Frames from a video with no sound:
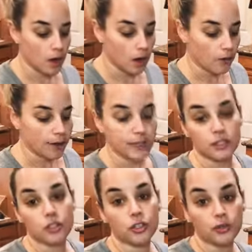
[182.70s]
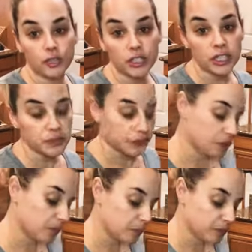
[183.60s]
All right, so first things
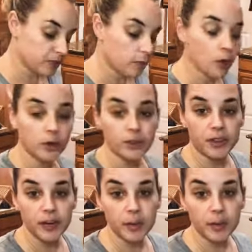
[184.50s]
first, I put some oil in there.